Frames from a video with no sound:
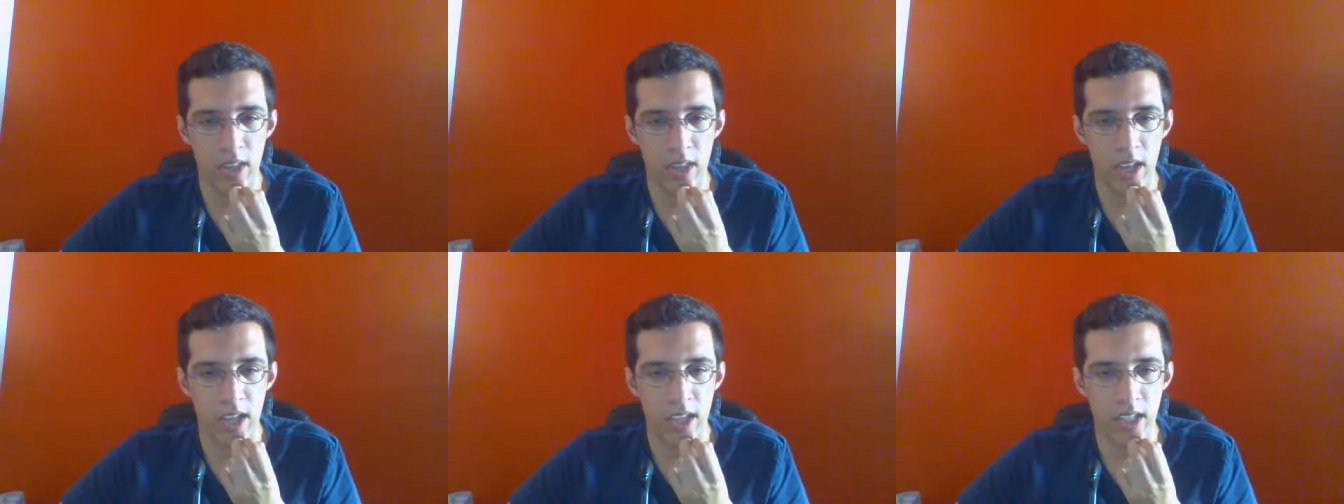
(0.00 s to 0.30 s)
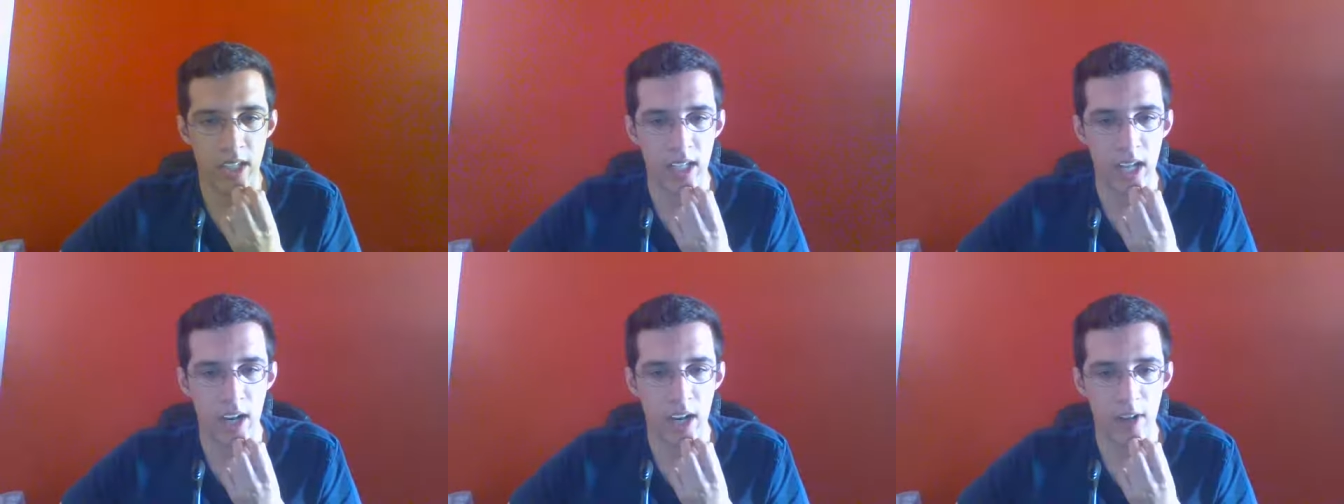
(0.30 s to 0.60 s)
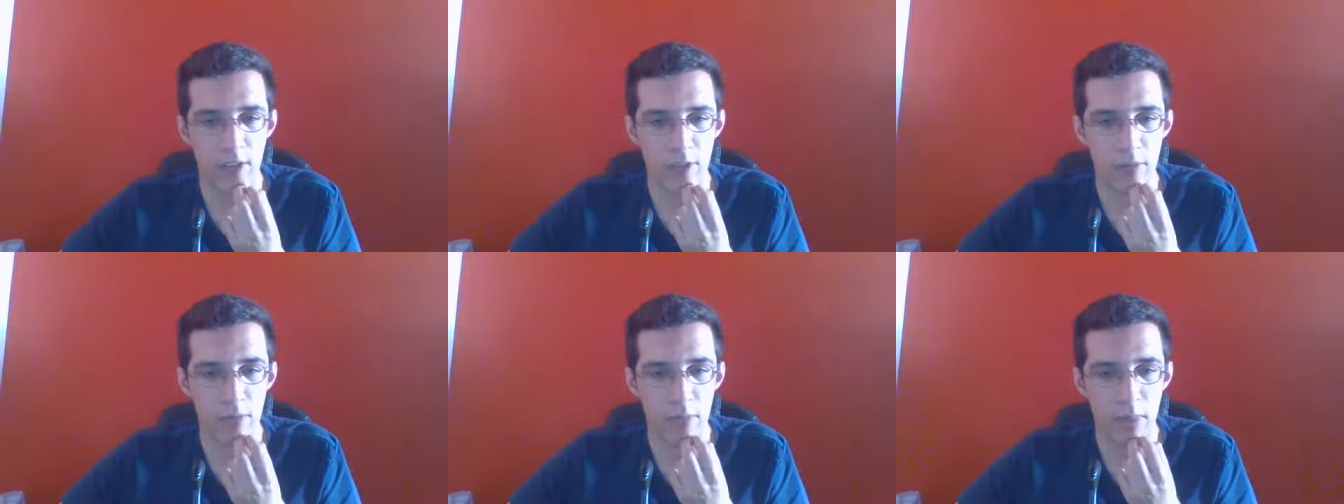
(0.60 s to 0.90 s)
take care
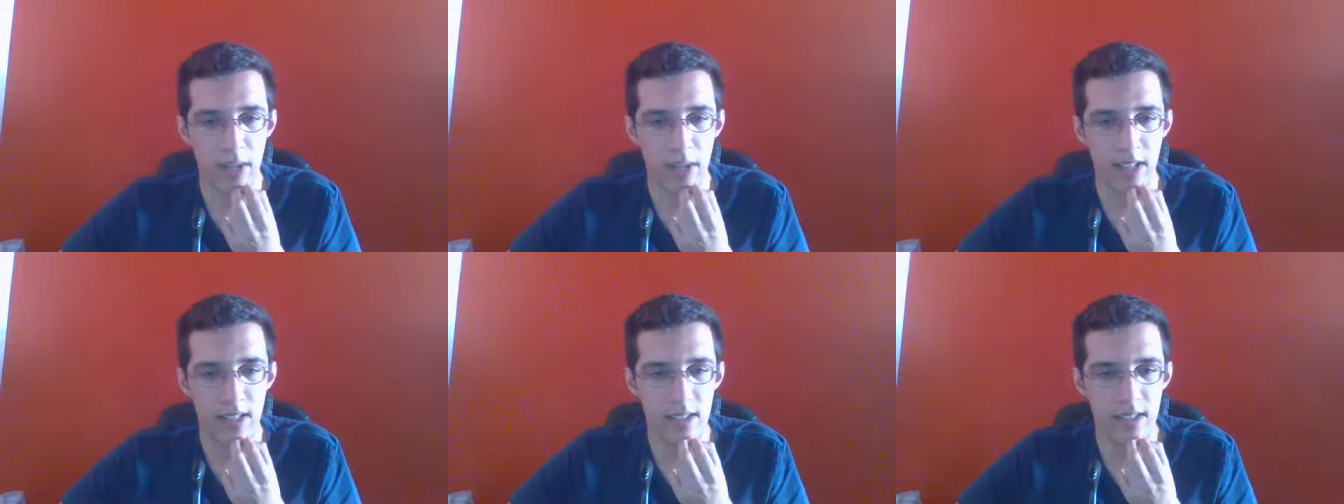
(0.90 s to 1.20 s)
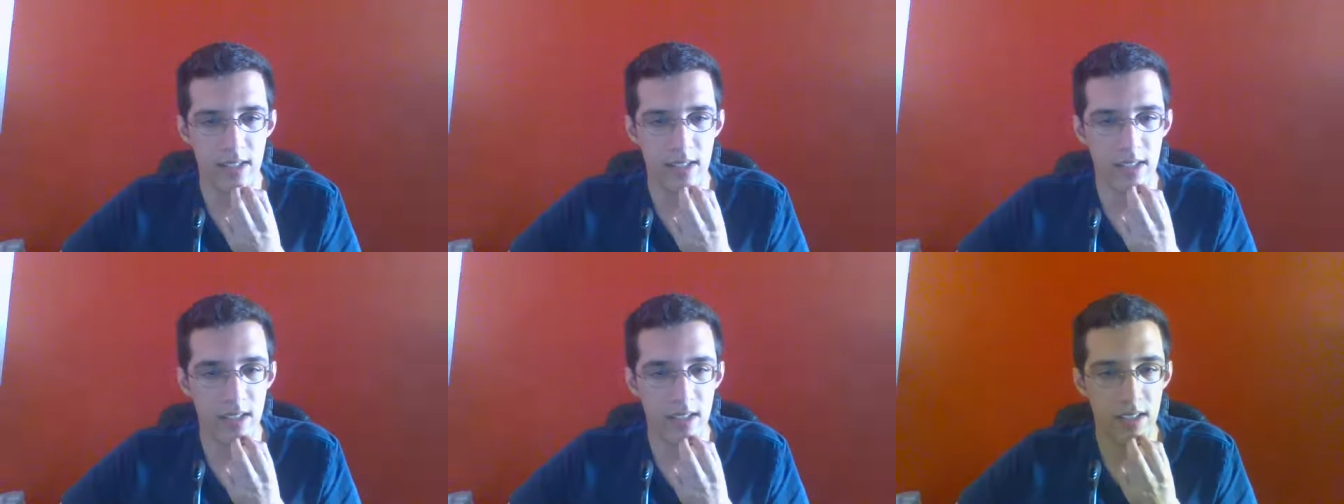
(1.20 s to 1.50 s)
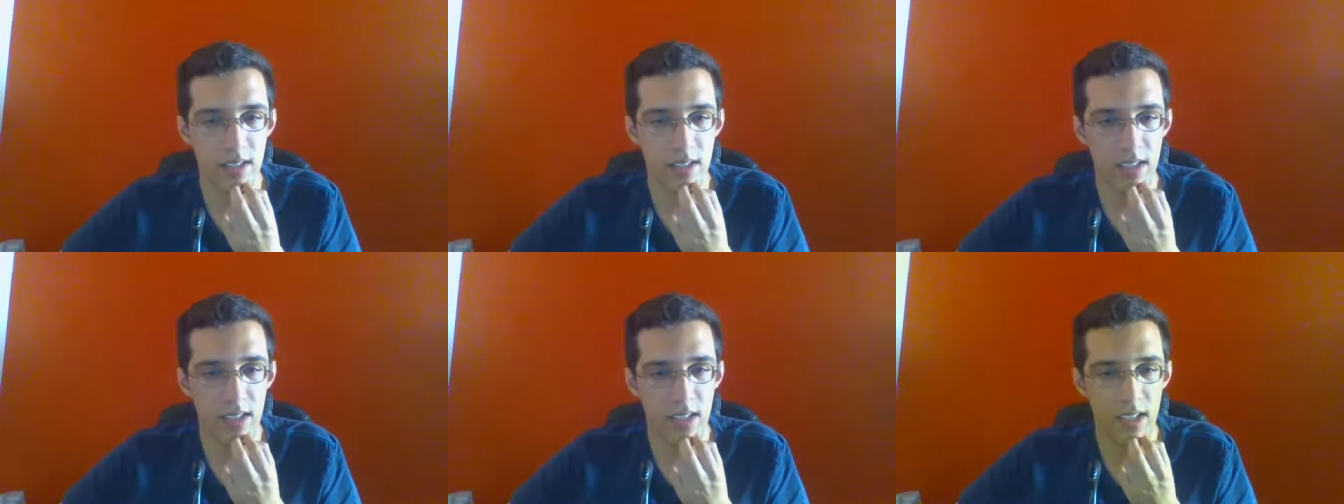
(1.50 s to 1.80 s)
of Pez.
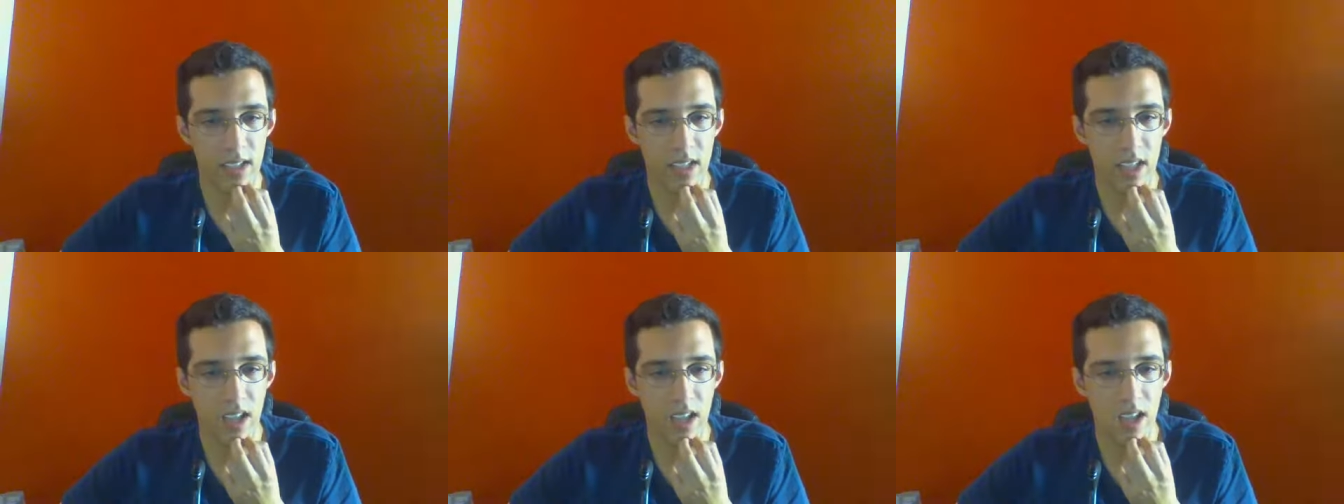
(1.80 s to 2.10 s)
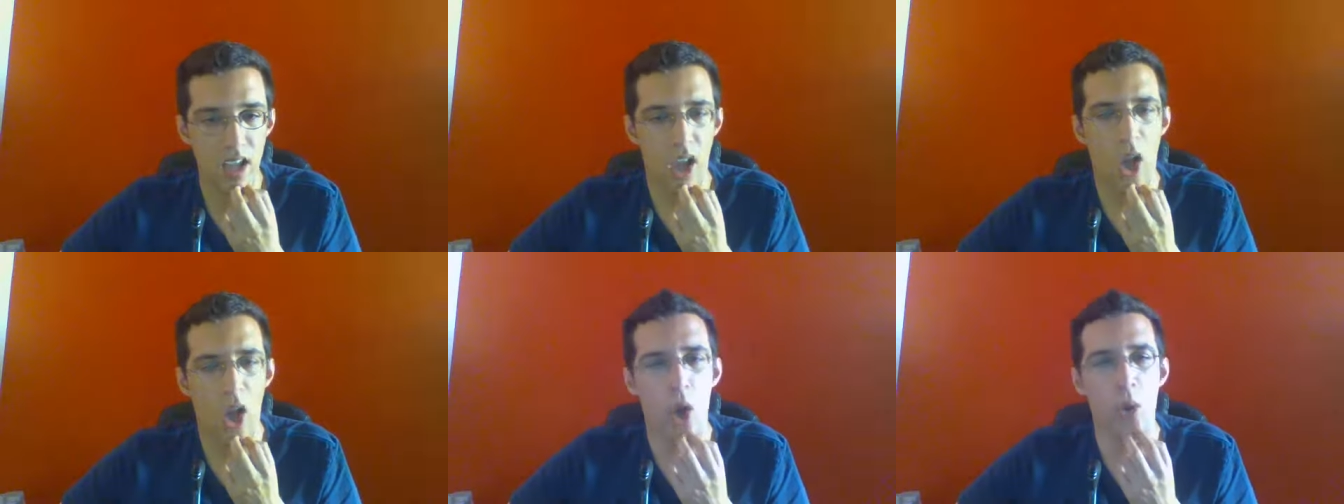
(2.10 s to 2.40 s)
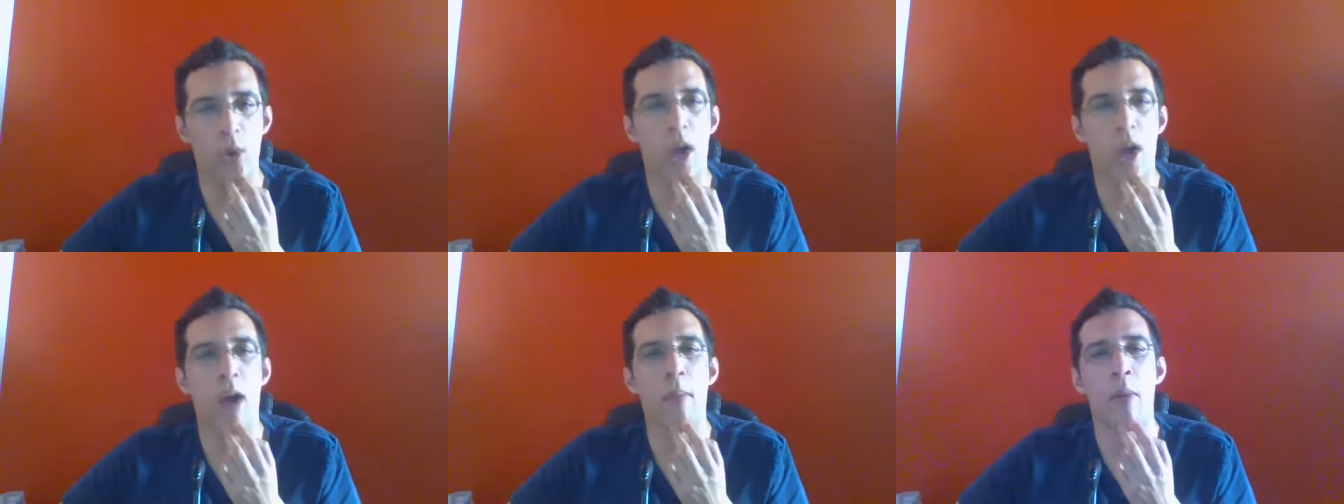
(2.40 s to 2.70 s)

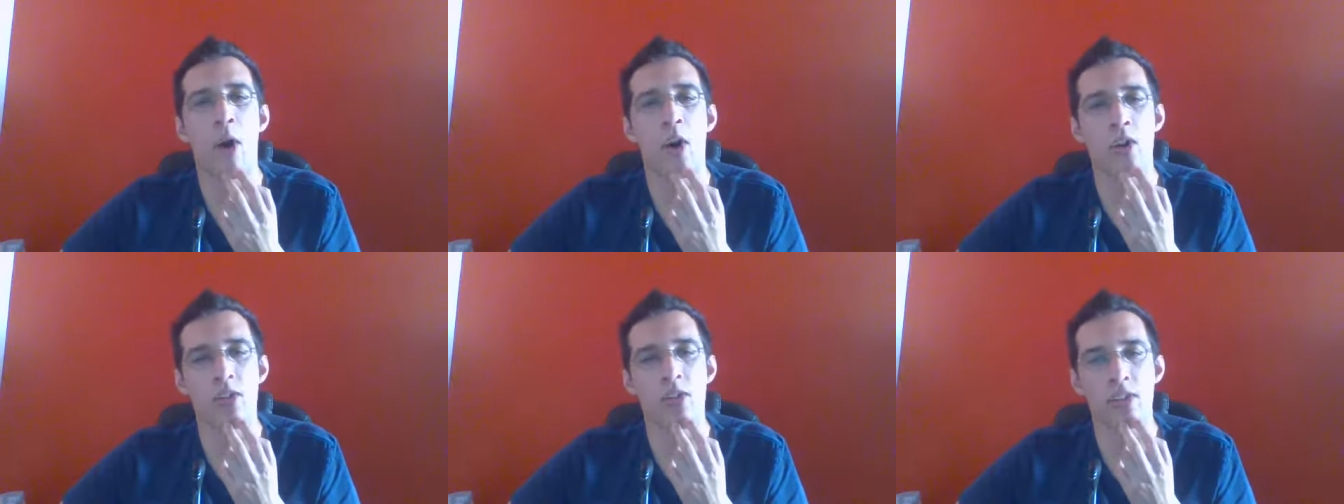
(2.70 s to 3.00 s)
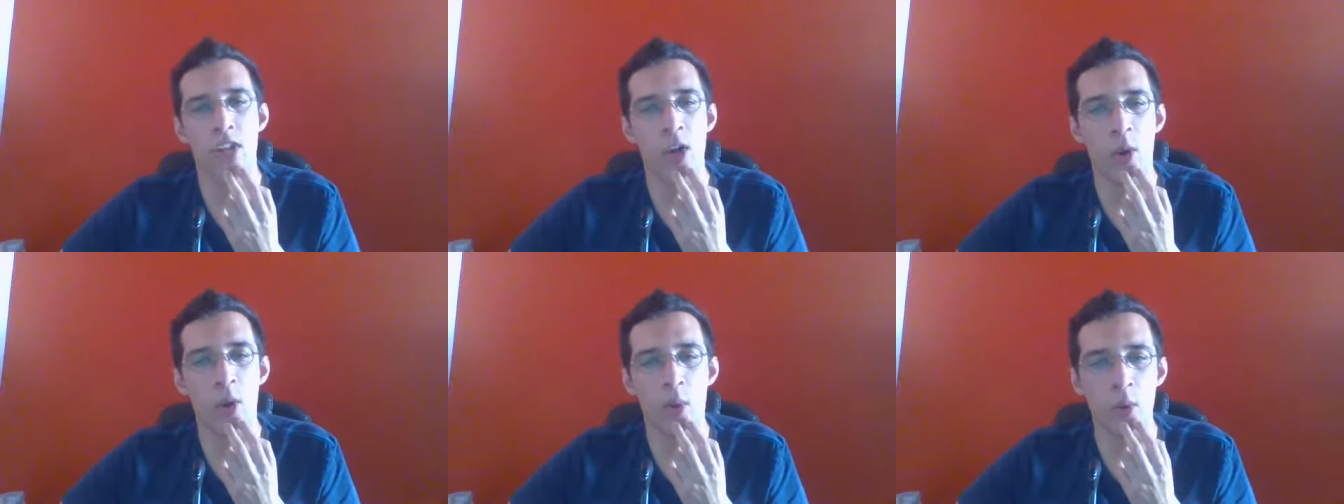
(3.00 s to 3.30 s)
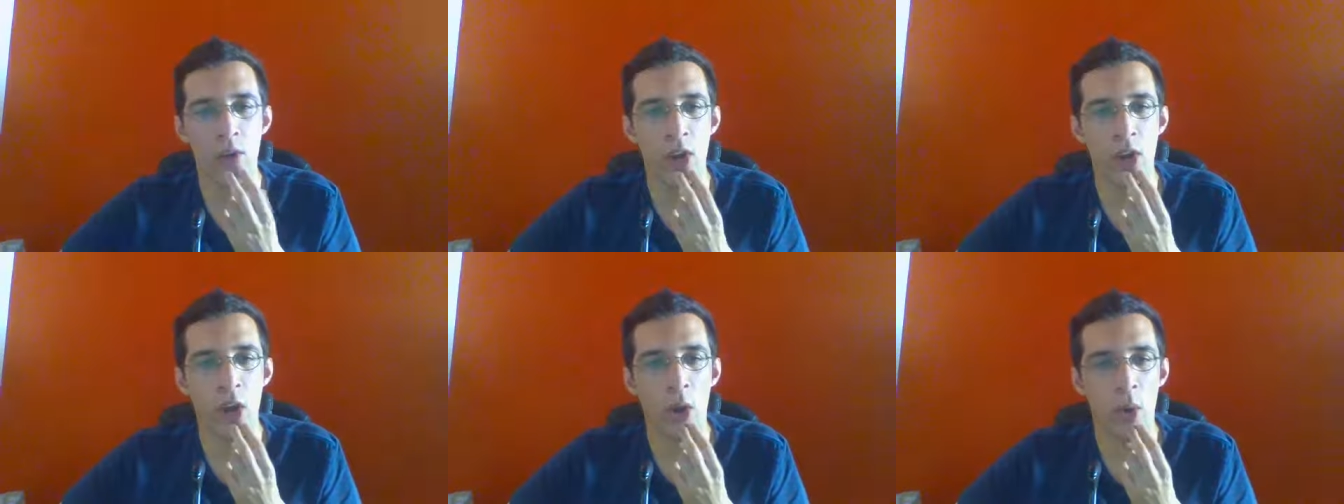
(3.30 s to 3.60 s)
Oh, come on, no,
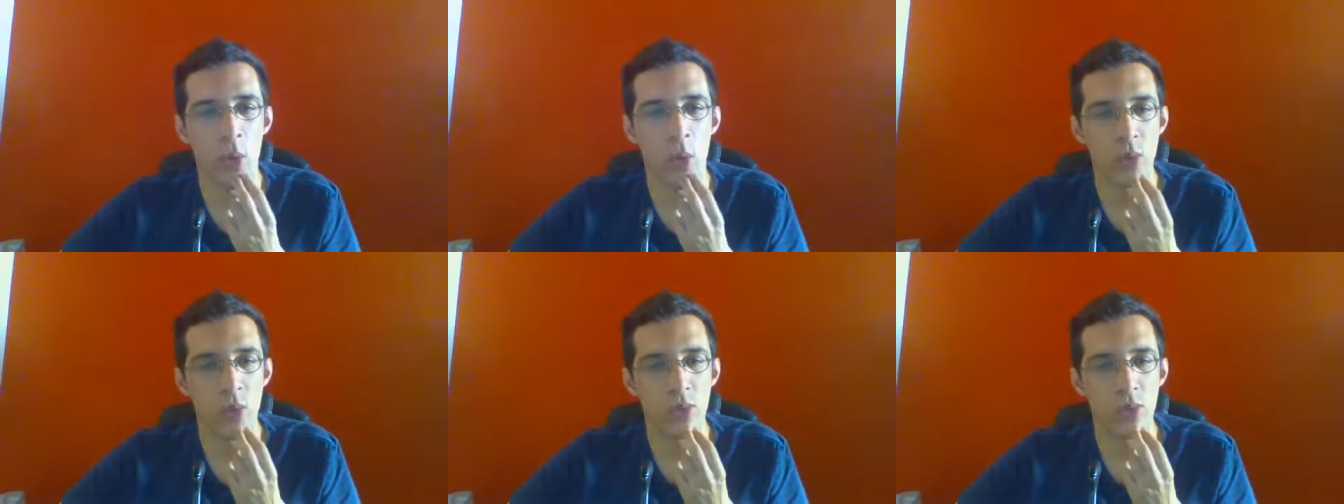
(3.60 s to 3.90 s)
no.